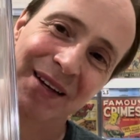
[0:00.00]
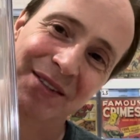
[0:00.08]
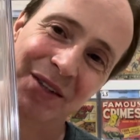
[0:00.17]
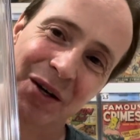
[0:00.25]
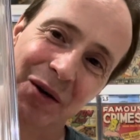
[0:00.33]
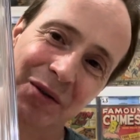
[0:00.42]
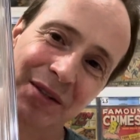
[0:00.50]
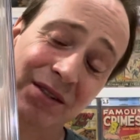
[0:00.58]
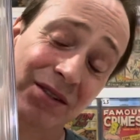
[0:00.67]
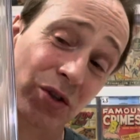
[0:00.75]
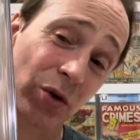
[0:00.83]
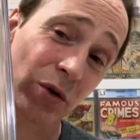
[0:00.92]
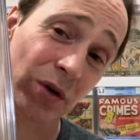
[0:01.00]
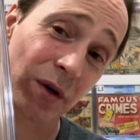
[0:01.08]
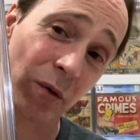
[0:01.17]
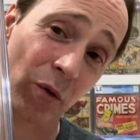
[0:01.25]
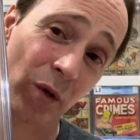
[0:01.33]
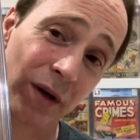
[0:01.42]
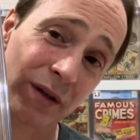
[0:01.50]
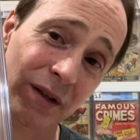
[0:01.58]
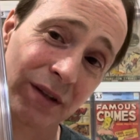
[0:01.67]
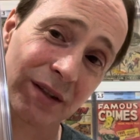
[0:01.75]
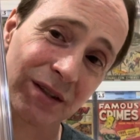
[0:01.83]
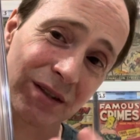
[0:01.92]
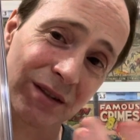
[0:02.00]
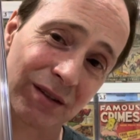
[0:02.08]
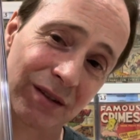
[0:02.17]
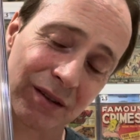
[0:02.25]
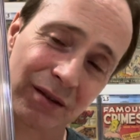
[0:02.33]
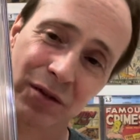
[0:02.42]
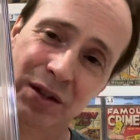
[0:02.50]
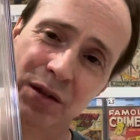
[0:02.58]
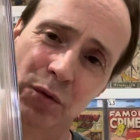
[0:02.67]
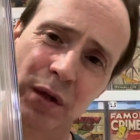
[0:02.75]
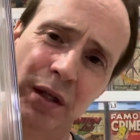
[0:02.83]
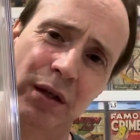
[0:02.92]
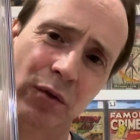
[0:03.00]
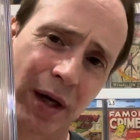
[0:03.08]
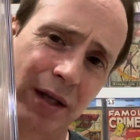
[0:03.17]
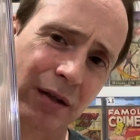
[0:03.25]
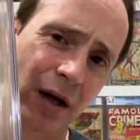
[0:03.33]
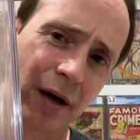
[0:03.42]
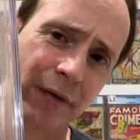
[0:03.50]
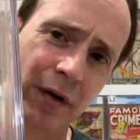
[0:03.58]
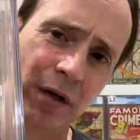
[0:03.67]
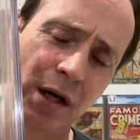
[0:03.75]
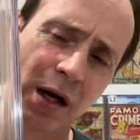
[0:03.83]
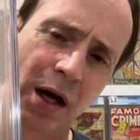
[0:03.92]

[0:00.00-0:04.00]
So this is Joker number one, and this is just a really great cover.